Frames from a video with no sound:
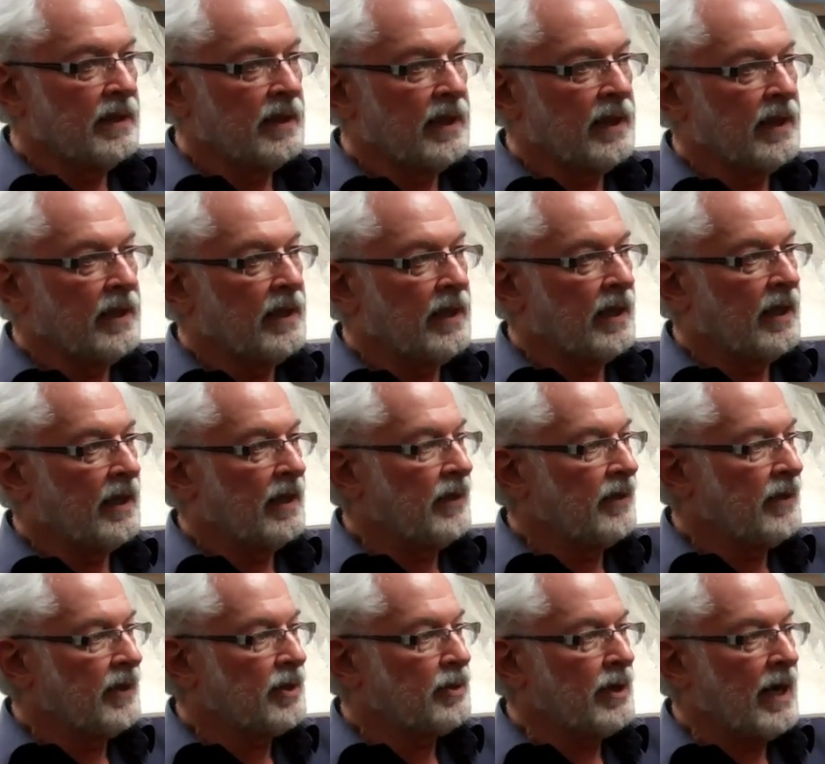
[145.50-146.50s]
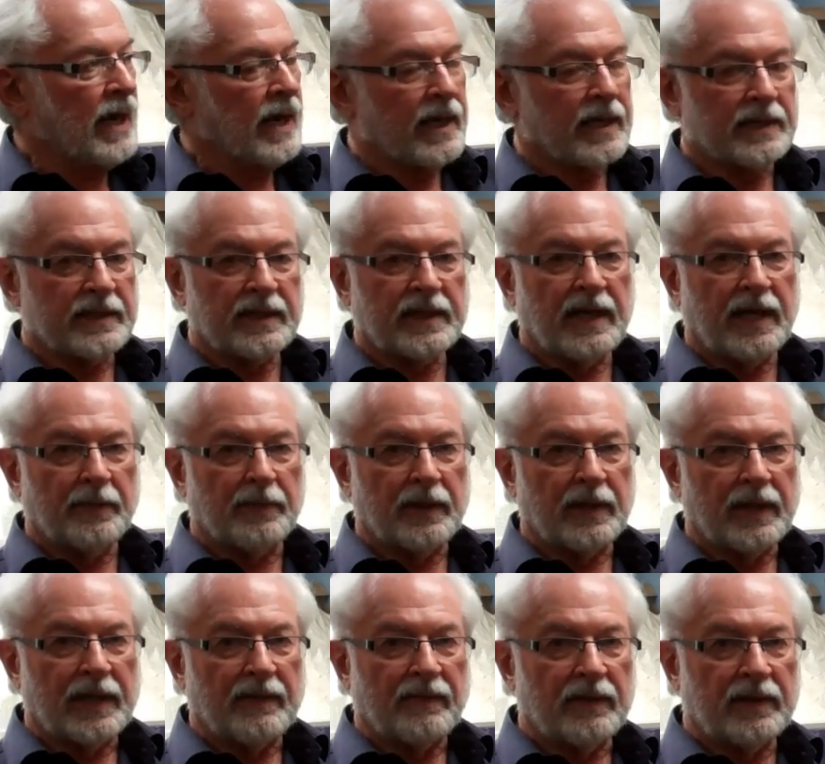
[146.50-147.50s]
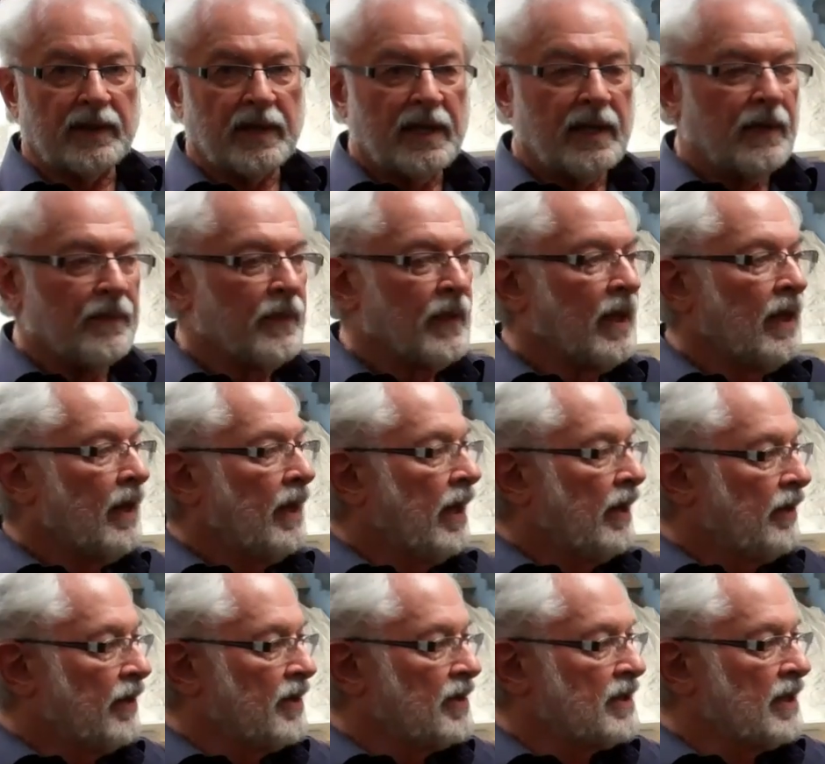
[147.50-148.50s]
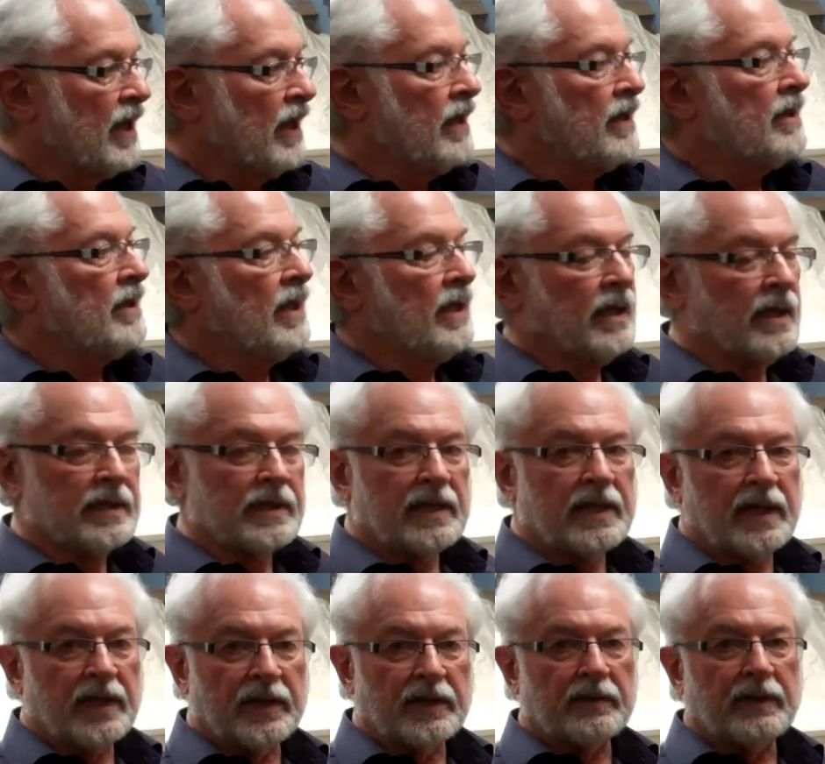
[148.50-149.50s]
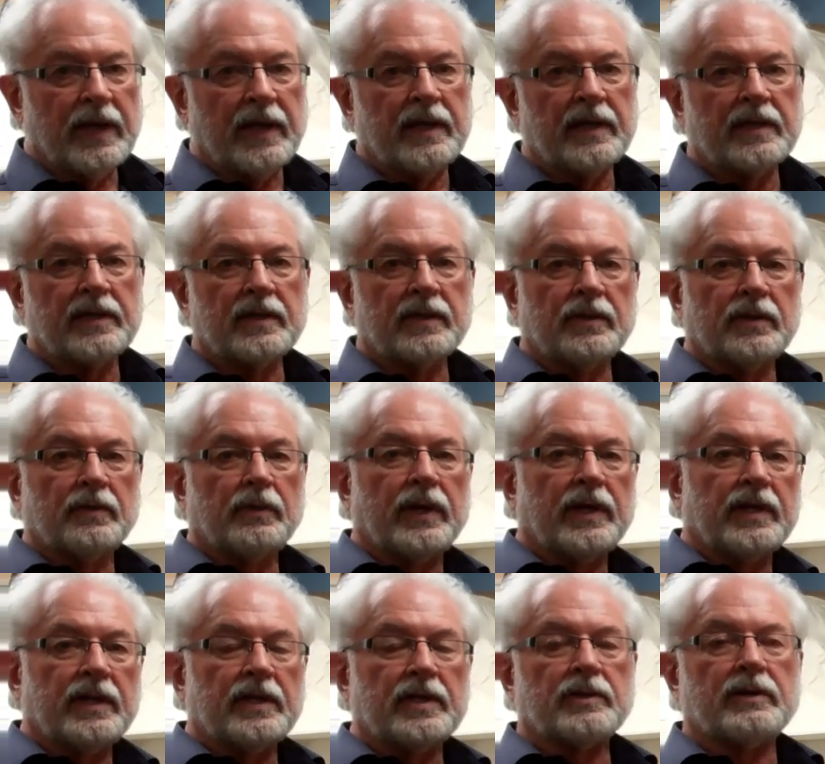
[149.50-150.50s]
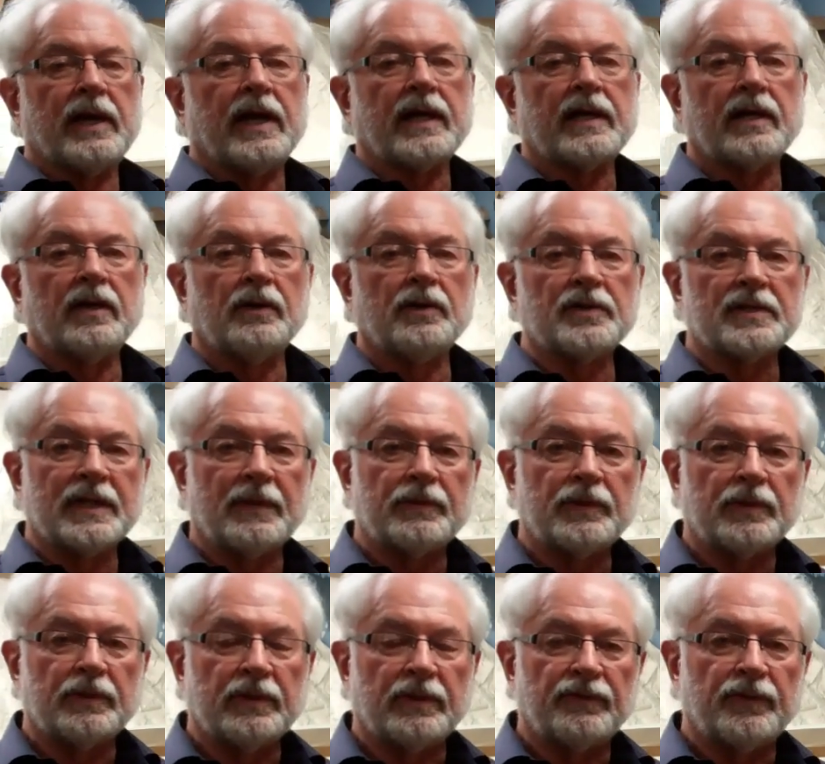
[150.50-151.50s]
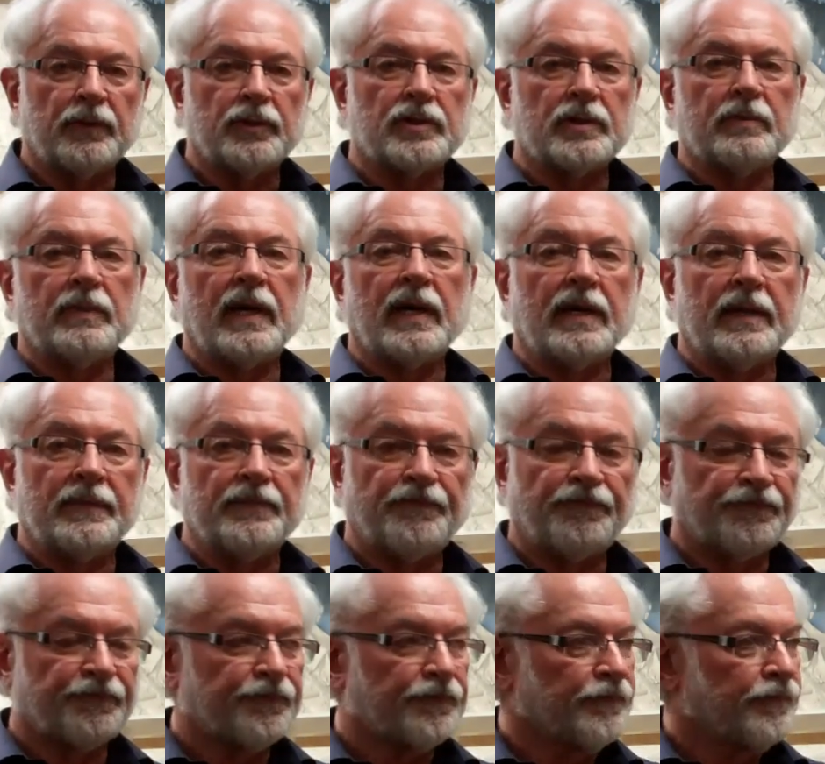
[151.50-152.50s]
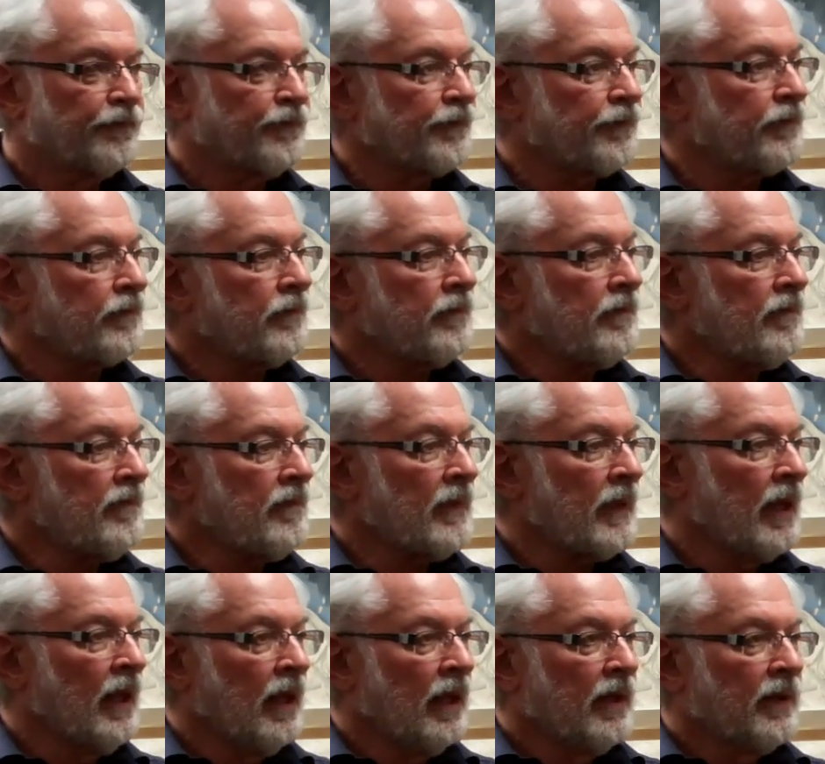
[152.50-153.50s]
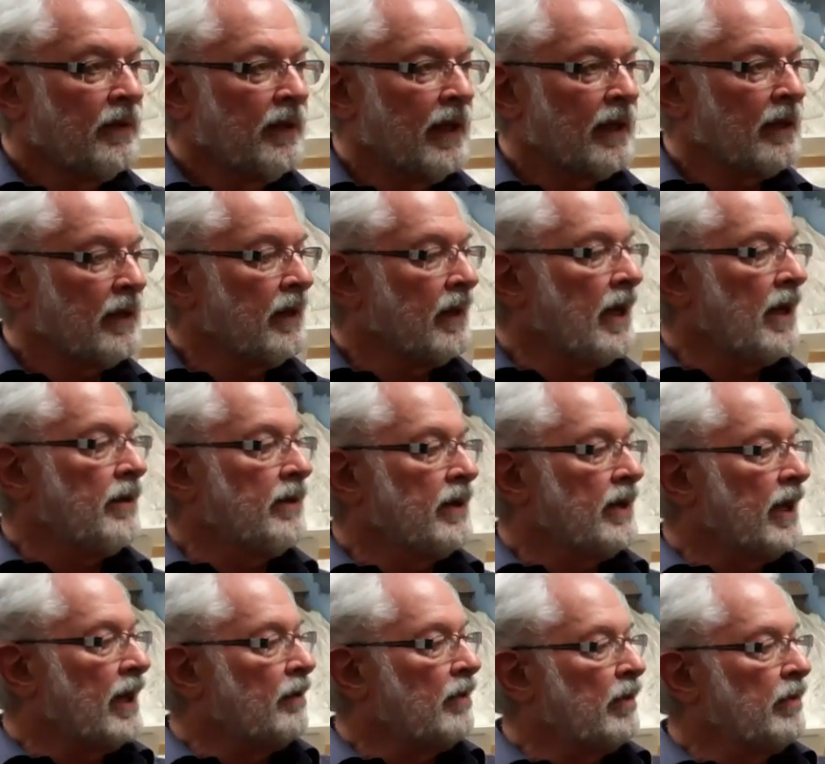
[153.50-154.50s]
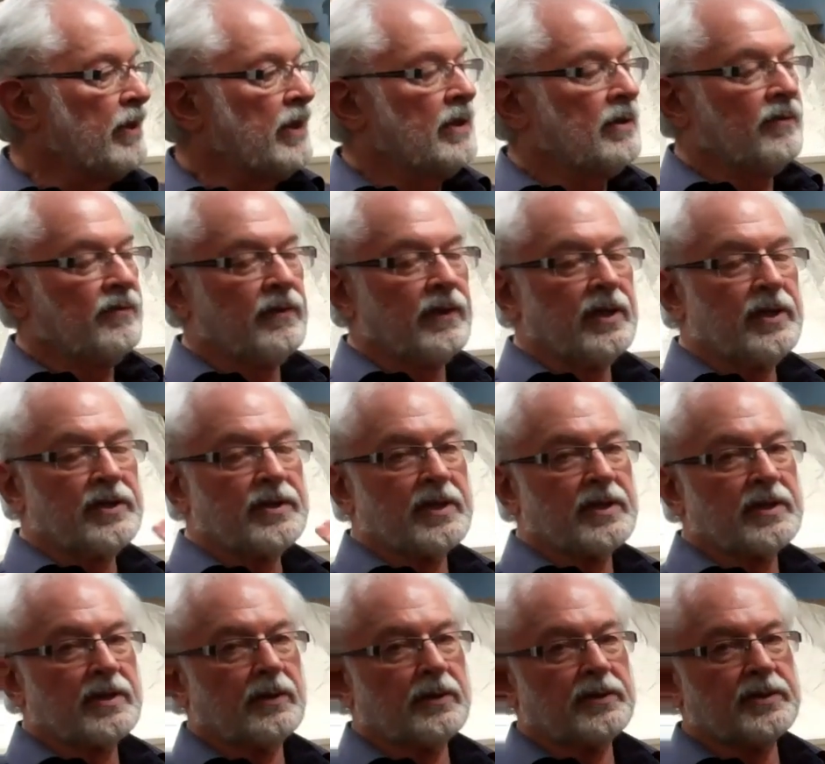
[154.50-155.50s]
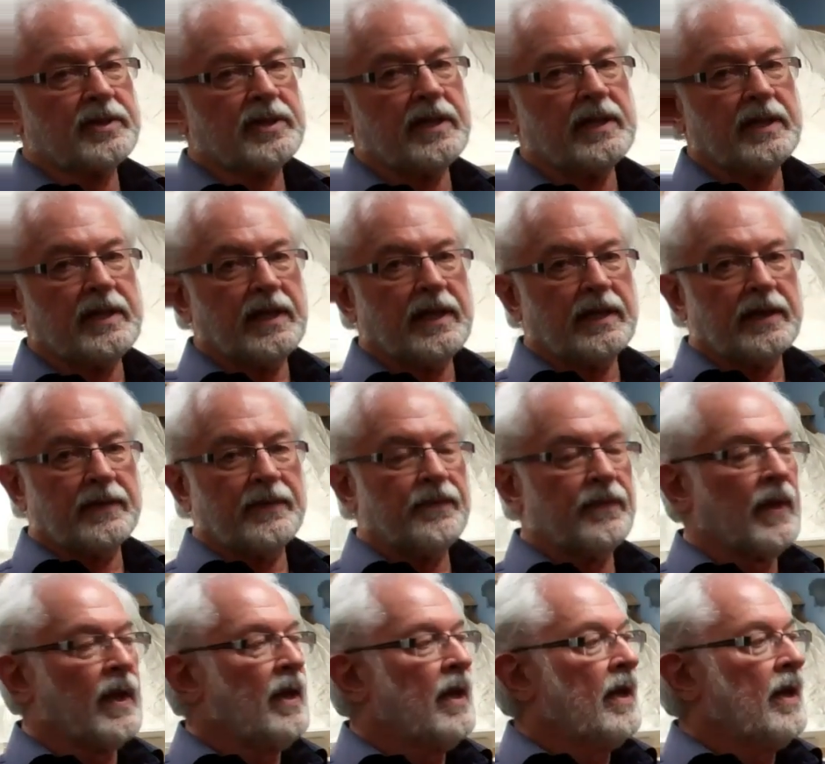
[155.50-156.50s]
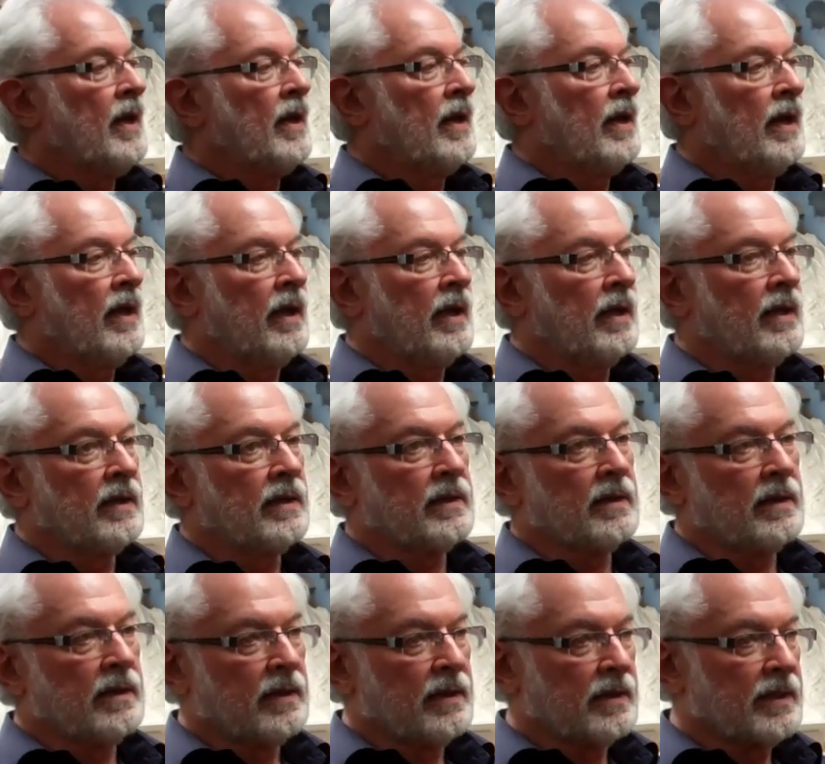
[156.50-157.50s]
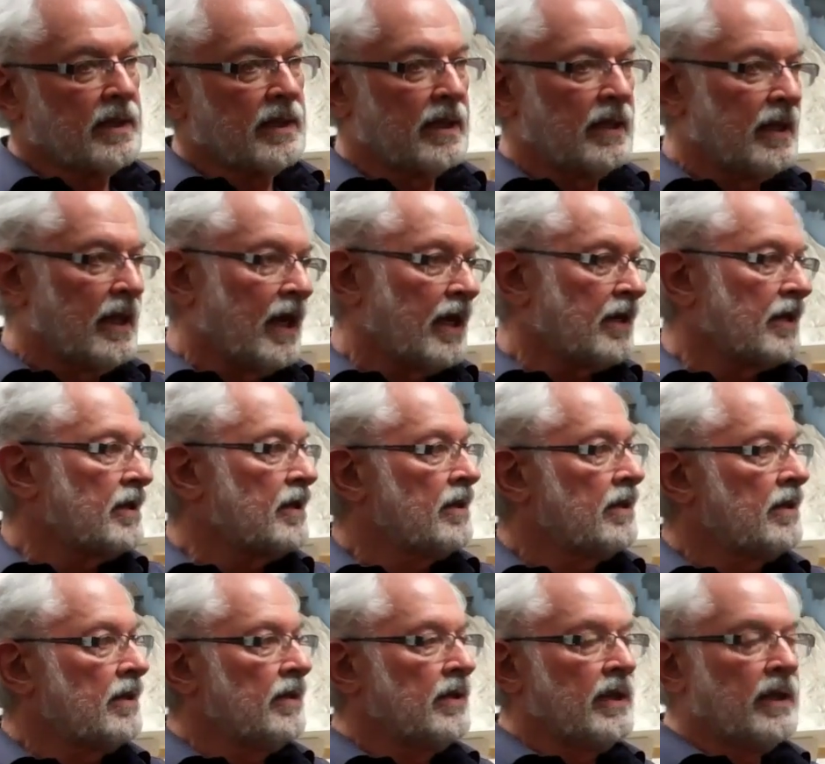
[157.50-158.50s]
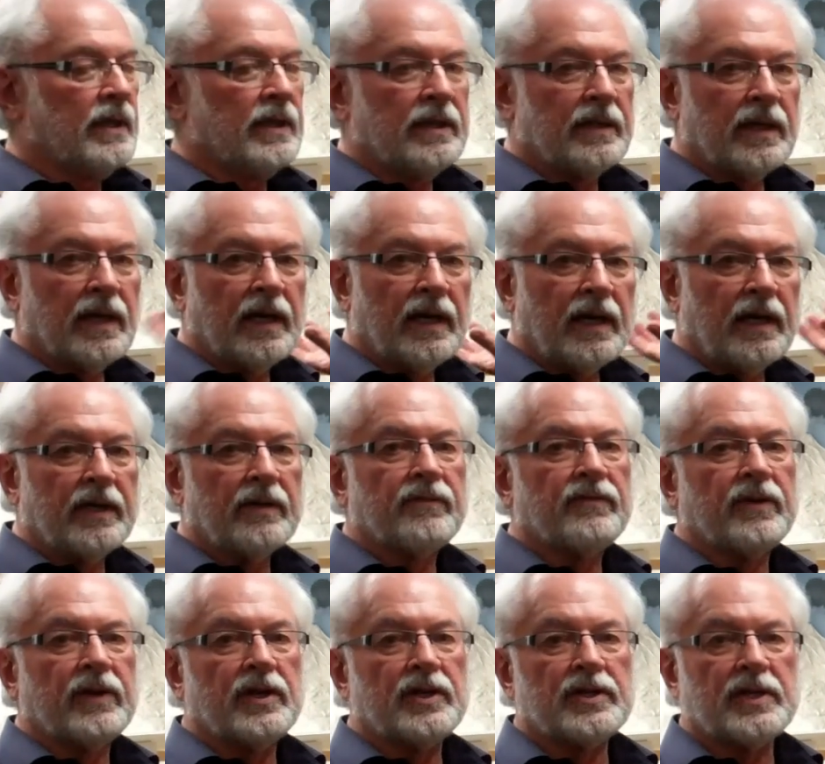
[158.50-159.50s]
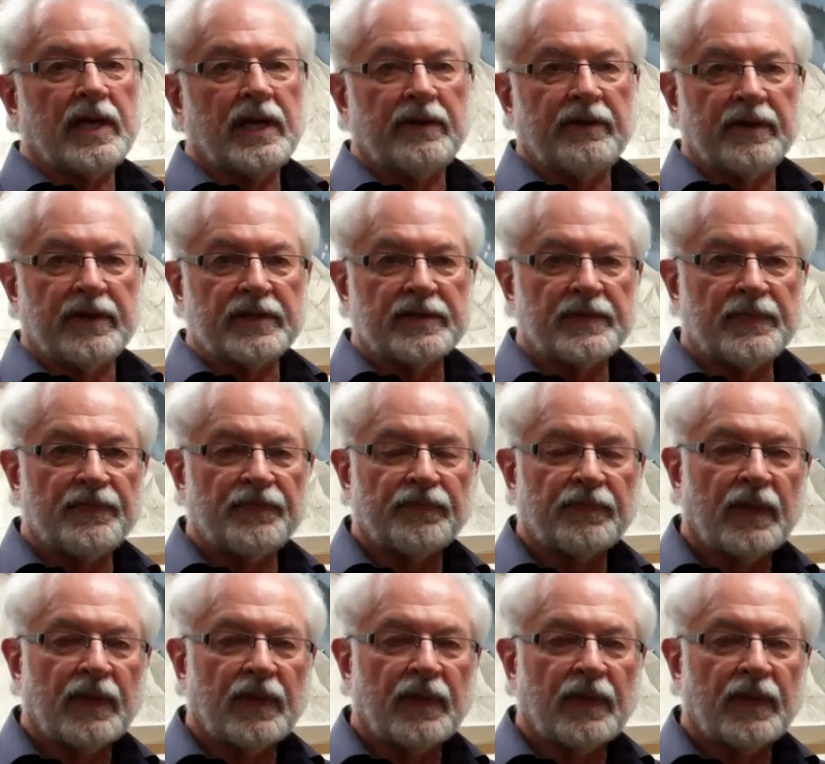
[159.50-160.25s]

the, uh, the track at the upper level at this end and at the other end where the track goes up to a future mine. That'll now enable me to finish this whole scene here and connect the unfinished areas.